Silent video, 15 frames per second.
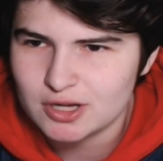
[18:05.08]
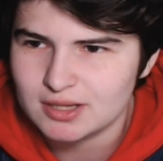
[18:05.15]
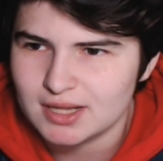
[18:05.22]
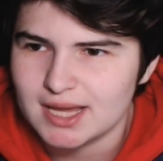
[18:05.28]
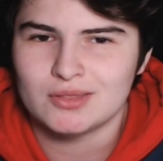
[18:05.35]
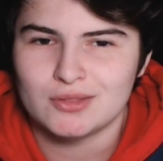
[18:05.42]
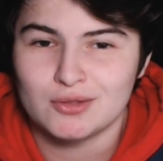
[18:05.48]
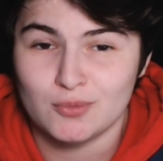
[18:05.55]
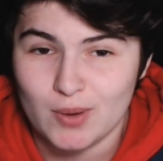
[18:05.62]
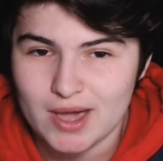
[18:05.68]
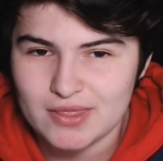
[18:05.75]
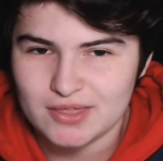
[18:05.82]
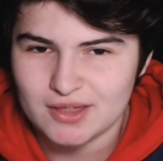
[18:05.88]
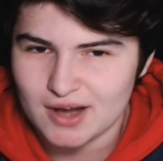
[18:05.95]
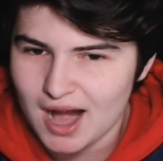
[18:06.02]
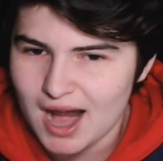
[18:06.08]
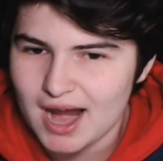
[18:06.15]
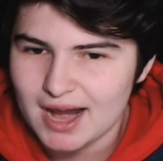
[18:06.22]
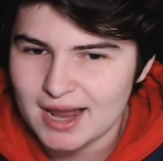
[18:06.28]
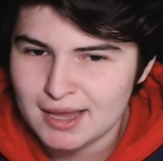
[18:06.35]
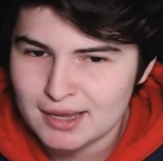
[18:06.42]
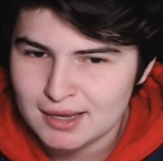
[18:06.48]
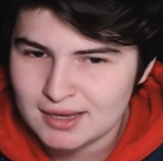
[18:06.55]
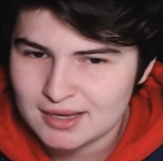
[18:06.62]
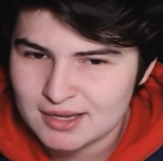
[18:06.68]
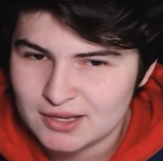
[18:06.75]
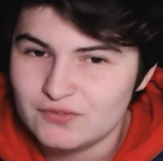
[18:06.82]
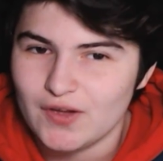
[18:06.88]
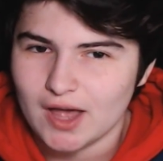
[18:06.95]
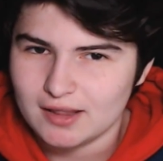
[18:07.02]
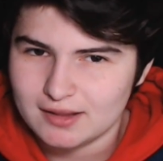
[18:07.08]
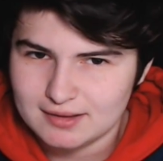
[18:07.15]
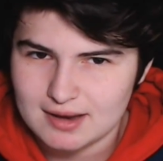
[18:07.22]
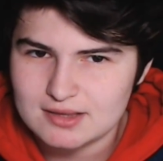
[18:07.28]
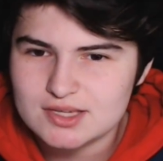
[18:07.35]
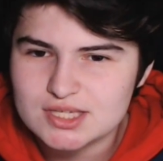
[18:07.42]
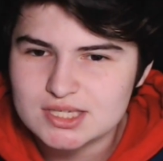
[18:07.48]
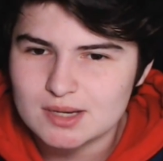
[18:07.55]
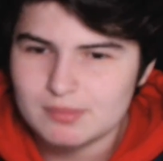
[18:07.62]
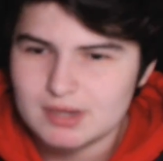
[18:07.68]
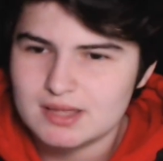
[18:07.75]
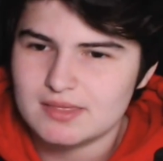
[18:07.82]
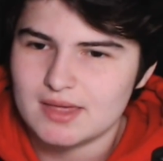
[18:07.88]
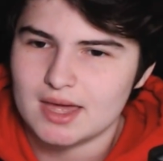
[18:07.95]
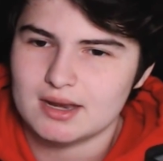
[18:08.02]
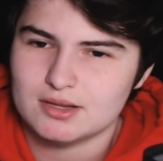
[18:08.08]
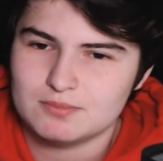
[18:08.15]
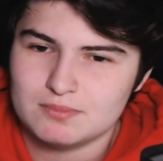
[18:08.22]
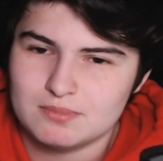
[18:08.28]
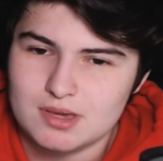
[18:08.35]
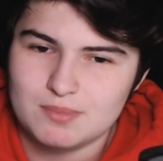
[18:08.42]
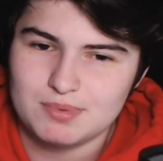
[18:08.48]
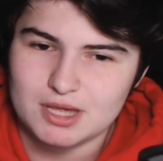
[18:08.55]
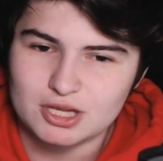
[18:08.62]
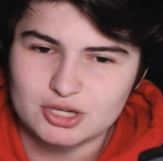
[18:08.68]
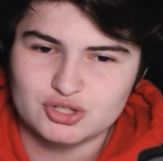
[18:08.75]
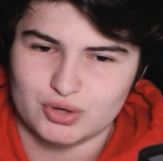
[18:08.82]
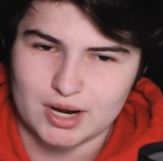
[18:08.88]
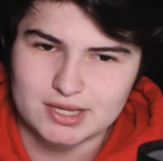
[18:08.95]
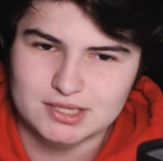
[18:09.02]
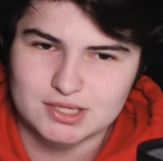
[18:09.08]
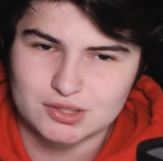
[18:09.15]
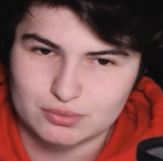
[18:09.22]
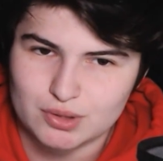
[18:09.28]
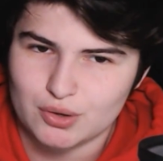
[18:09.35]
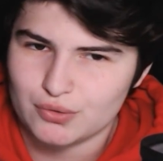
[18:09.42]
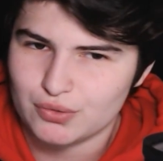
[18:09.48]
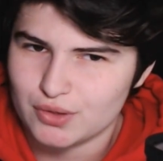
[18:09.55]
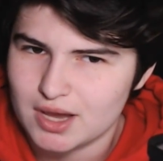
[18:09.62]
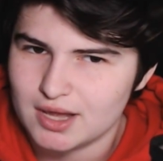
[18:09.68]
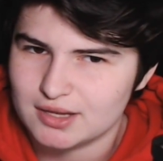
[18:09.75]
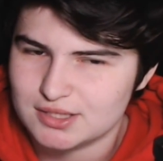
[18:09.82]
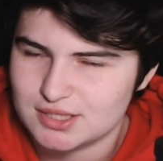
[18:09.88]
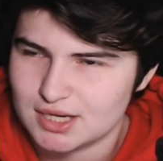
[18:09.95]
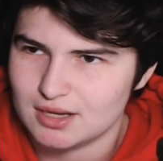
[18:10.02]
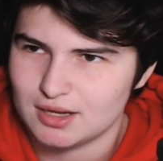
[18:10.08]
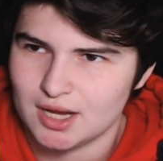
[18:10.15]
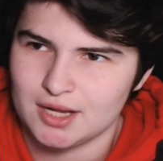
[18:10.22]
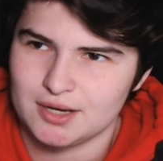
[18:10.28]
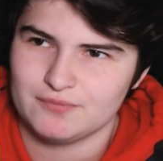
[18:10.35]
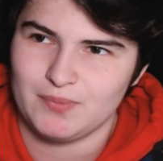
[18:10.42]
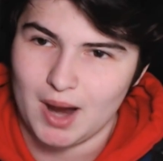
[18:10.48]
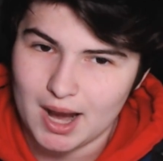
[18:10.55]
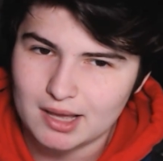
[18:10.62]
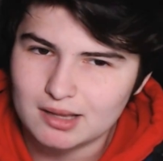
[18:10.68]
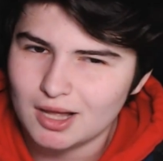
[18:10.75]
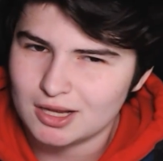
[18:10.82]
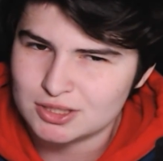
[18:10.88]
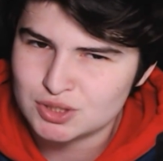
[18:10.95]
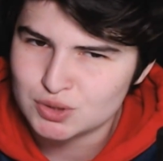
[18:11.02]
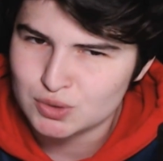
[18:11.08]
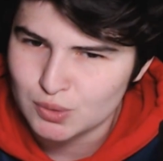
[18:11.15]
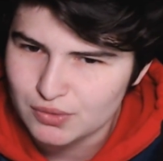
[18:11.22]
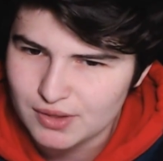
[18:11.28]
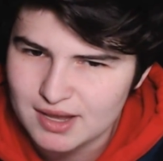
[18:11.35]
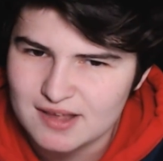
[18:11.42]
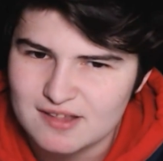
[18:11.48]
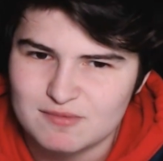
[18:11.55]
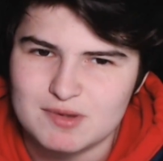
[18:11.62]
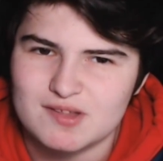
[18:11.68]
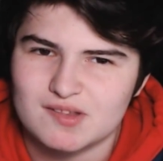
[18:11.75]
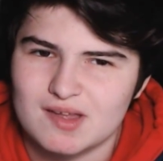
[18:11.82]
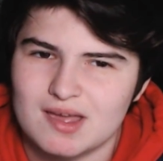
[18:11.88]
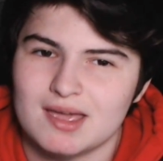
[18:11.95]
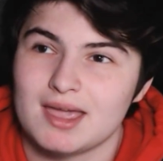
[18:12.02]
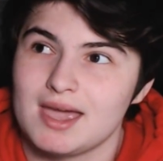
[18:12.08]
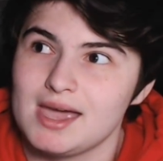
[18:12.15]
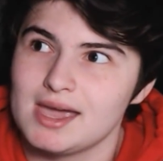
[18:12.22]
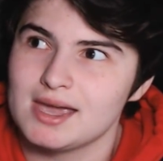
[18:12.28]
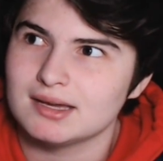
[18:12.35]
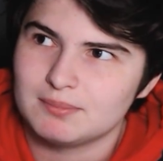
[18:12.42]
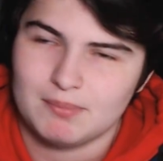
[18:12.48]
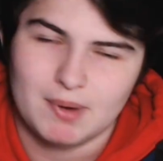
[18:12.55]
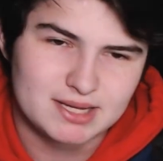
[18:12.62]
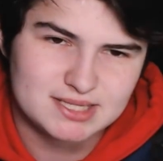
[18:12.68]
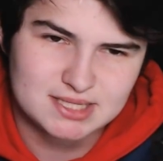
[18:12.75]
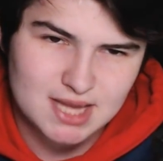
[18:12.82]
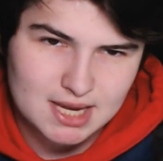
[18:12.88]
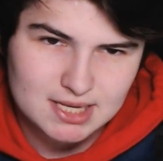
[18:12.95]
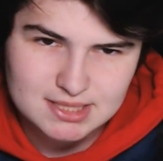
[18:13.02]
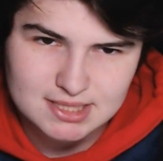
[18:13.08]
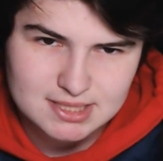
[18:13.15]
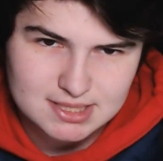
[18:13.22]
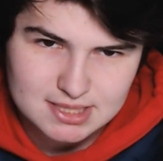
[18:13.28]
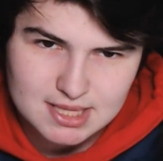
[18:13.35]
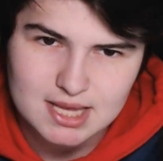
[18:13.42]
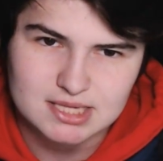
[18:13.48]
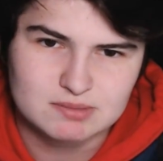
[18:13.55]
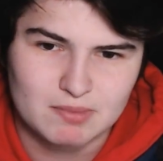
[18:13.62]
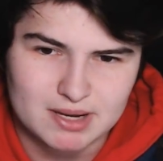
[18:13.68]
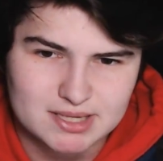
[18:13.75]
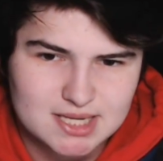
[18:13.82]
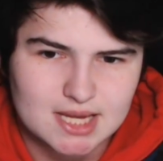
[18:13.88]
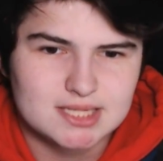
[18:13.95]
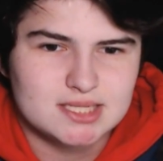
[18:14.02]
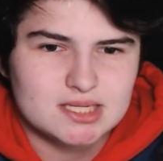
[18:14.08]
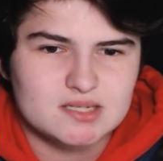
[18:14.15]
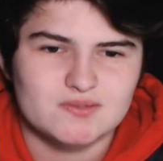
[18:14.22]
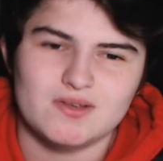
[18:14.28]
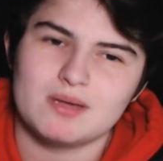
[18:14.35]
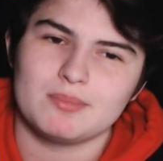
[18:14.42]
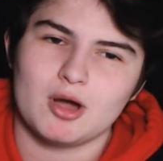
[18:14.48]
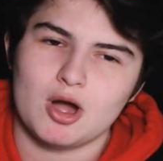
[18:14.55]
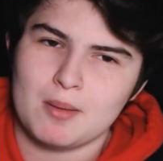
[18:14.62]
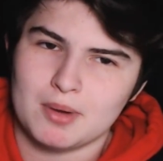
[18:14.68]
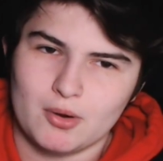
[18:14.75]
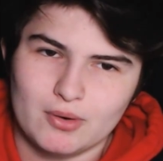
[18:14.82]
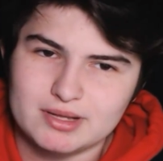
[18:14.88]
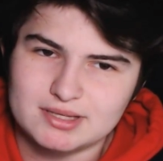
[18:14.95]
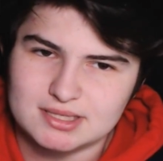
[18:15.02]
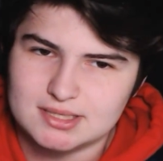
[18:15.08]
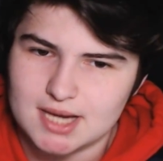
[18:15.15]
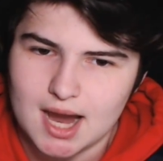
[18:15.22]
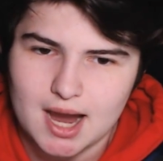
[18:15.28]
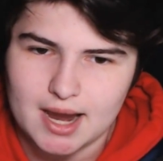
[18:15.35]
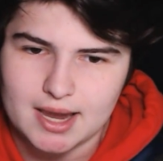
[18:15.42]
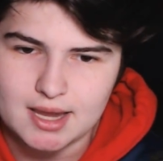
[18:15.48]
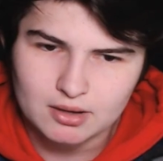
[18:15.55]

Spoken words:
Like the way that I can validate to somebody that me being trans is a real thing and it's like a biological thing is me saying, hey, my sex is this, my sex is female, I'm going to die